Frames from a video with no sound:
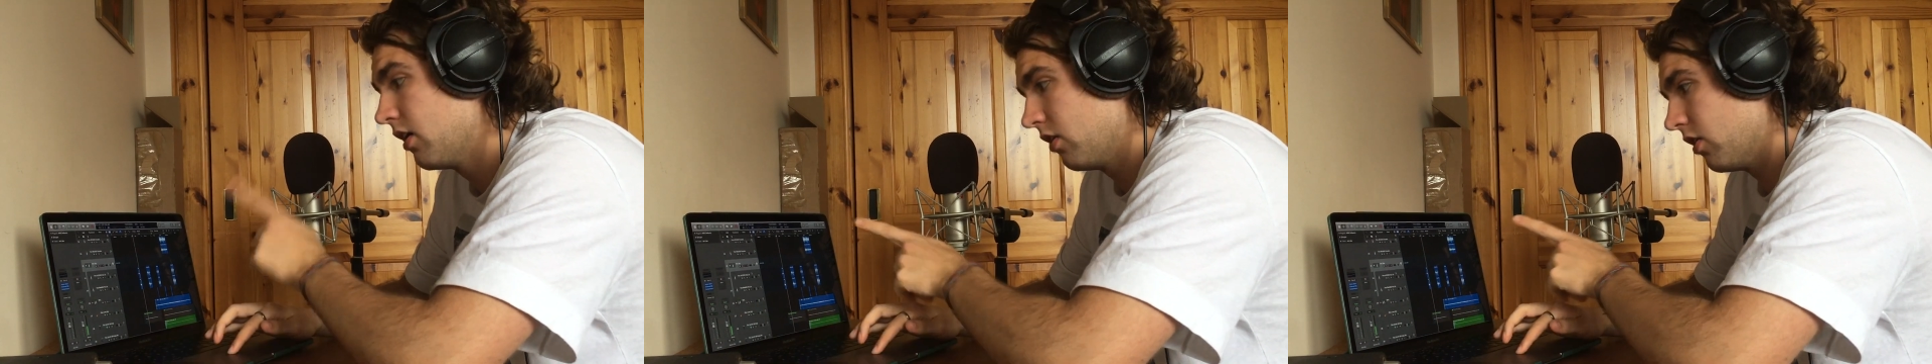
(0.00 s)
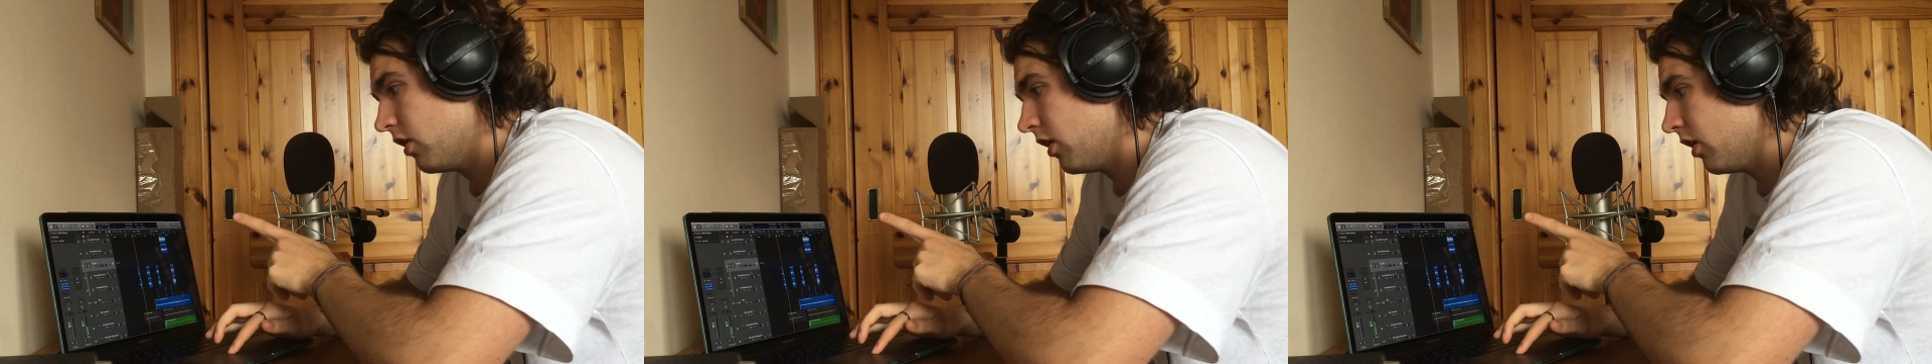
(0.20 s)

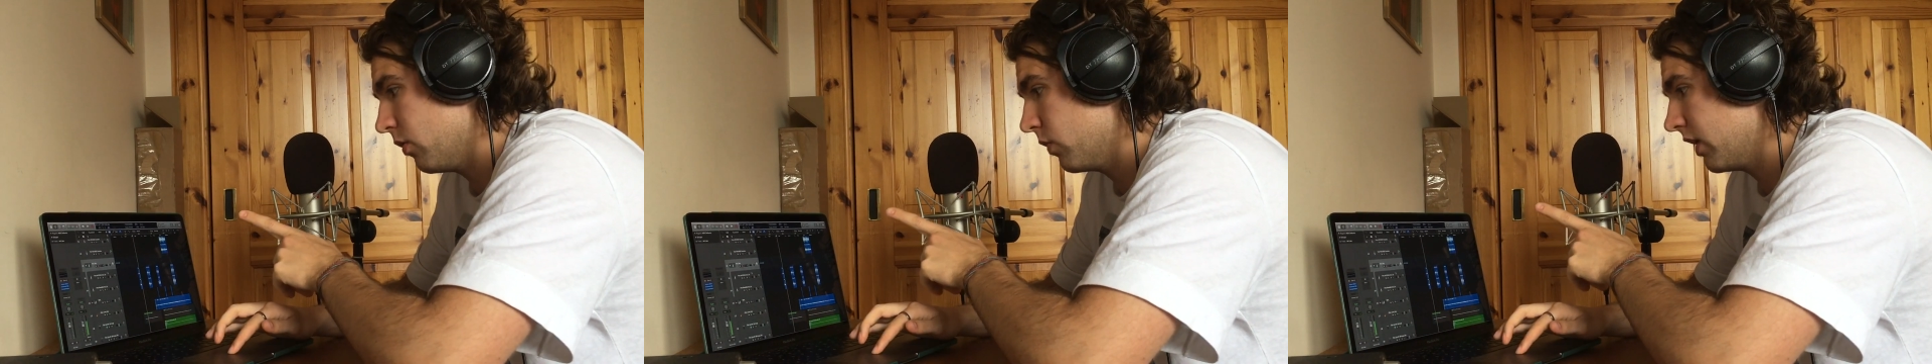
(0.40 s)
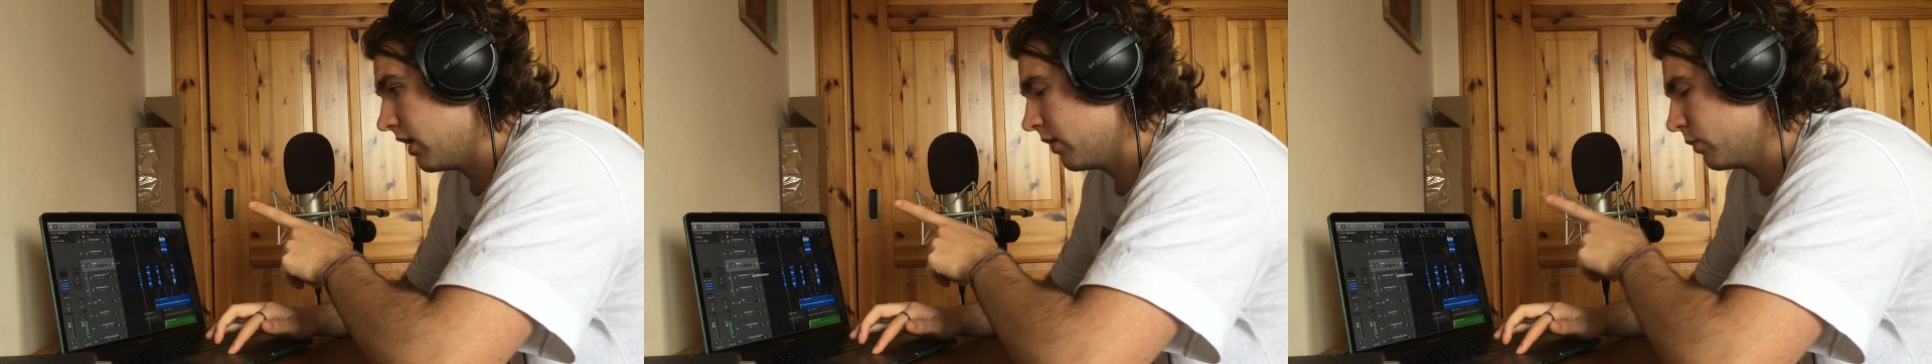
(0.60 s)
Oh,
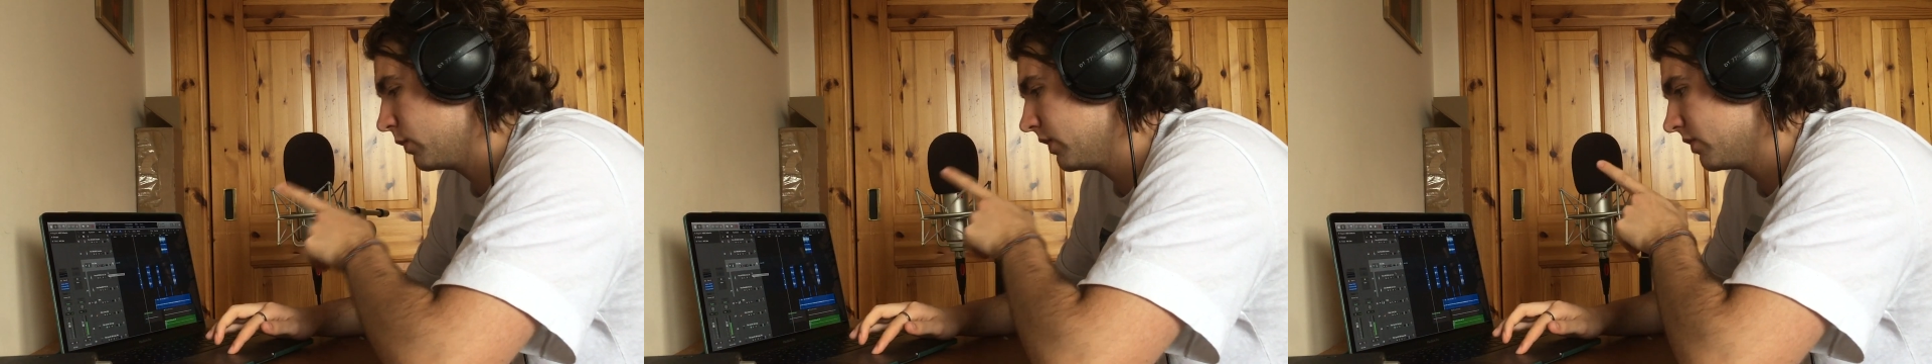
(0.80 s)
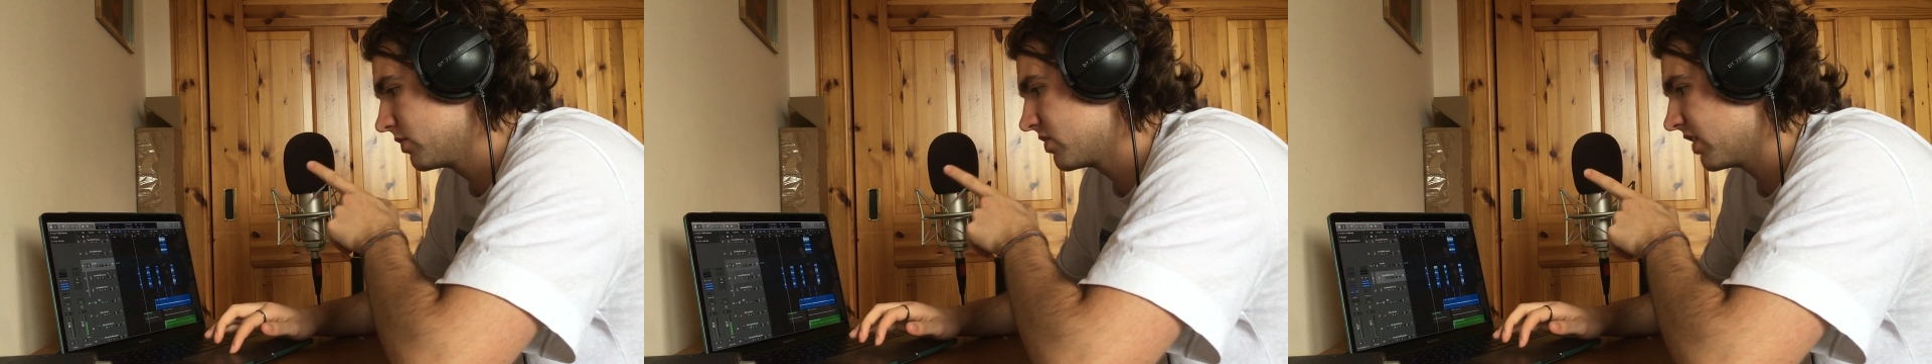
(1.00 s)
what I
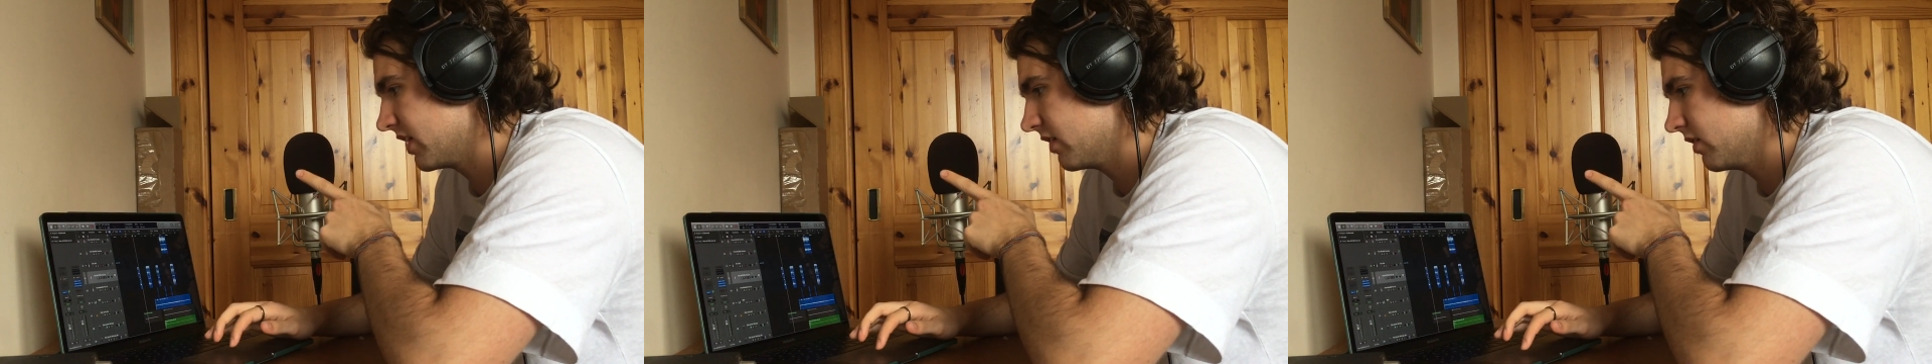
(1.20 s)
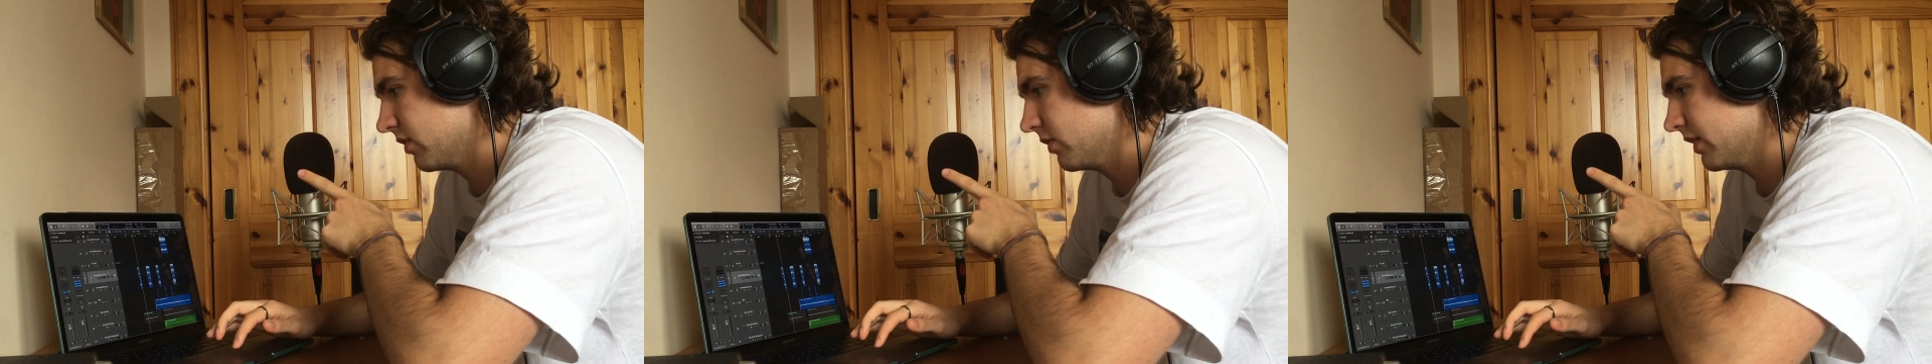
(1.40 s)
will say though